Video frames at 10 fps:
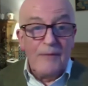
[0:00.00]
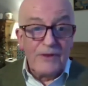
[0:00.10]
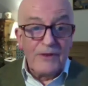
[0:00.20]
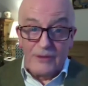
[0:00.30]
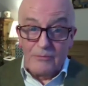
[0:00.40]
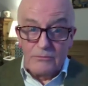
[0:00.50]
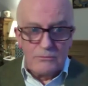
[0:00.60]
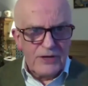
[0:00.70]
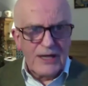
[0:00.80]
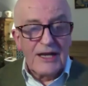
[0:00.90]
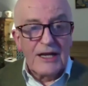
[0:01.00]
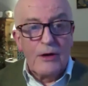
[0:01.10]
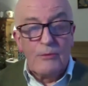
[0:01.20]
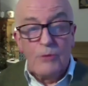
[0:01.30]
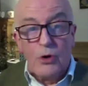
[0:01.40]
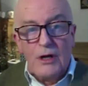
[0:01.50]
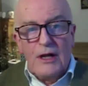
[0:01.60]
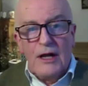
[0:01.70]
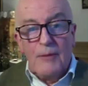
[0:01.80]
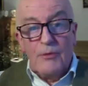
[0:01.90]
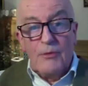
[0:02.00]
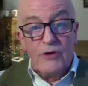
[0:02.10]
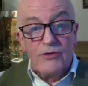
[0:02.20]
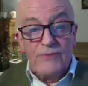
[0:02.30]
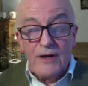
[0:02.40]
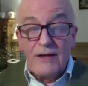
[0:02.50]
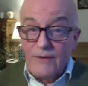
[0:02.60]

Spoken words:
some decade ago and more wrote a very,